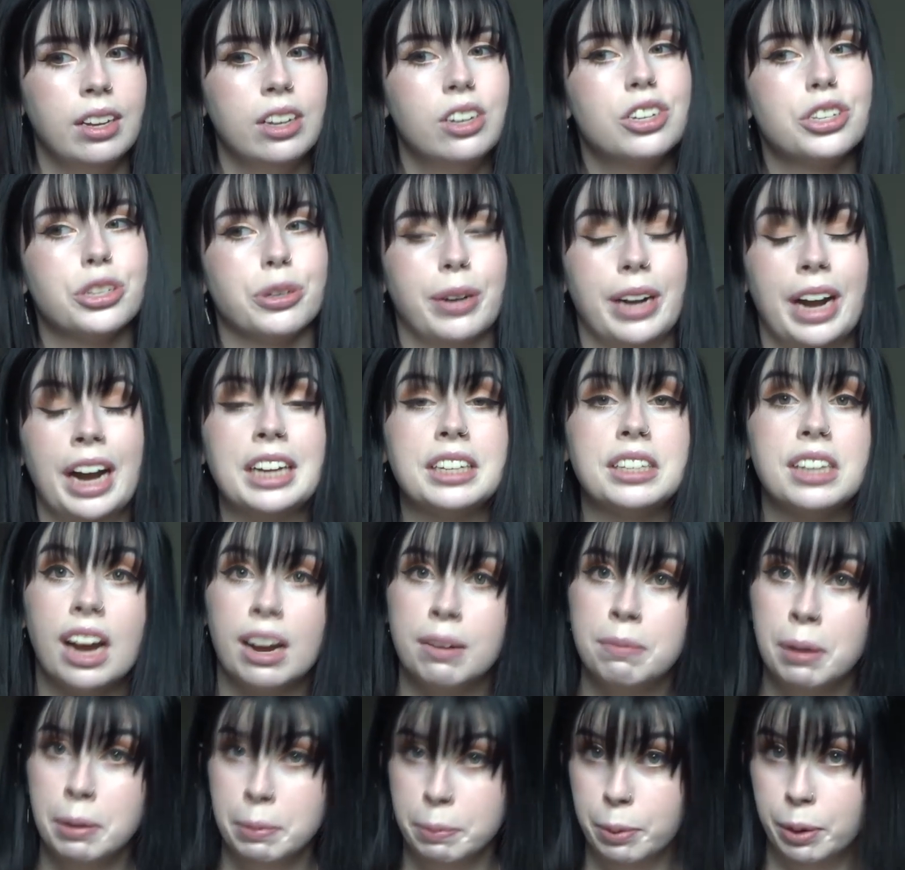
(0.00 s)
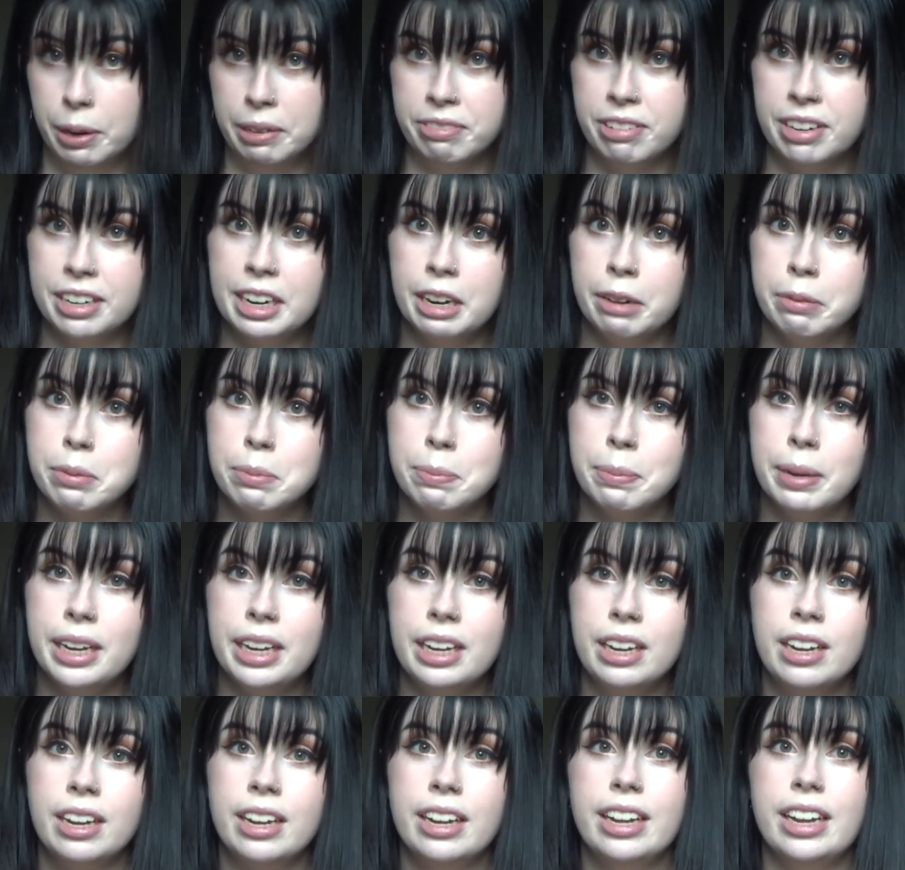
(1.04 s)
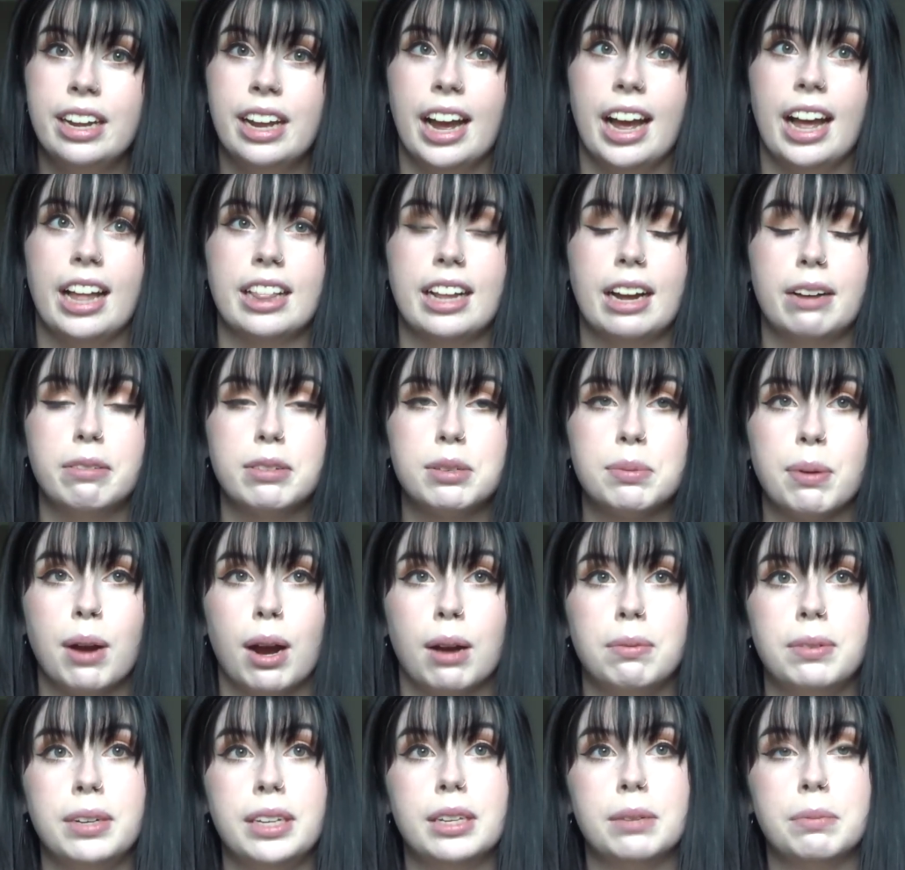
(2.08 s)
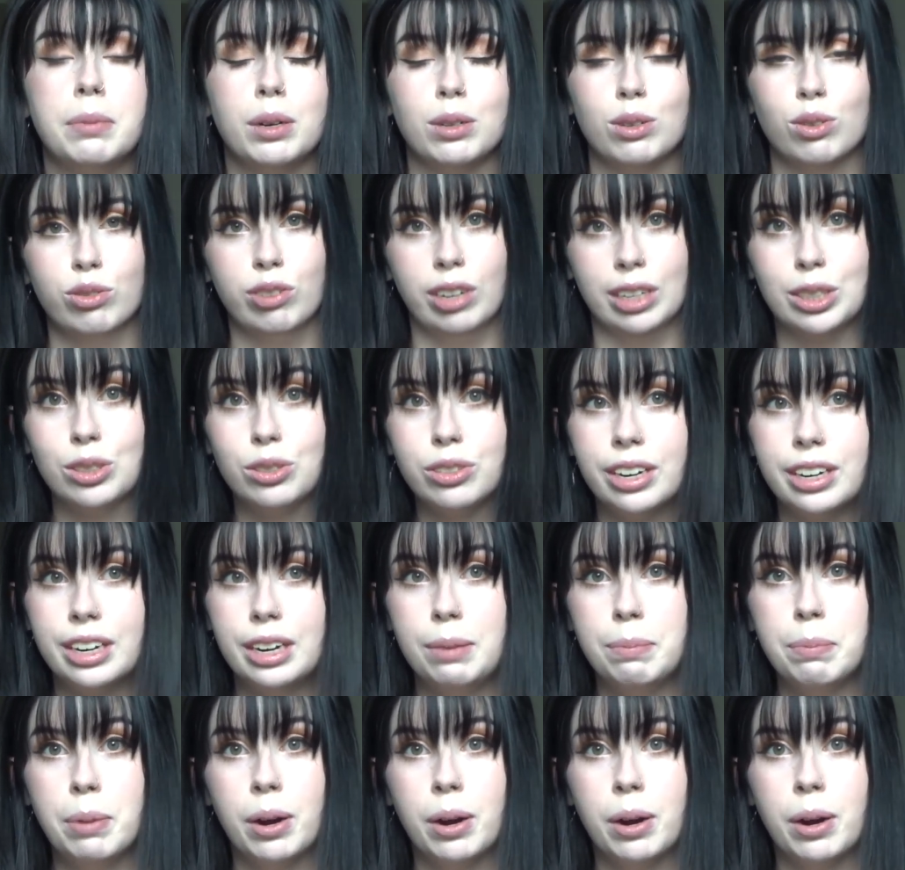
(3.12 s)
So I had to have my boyfriend help me, and that was probably the most frustrating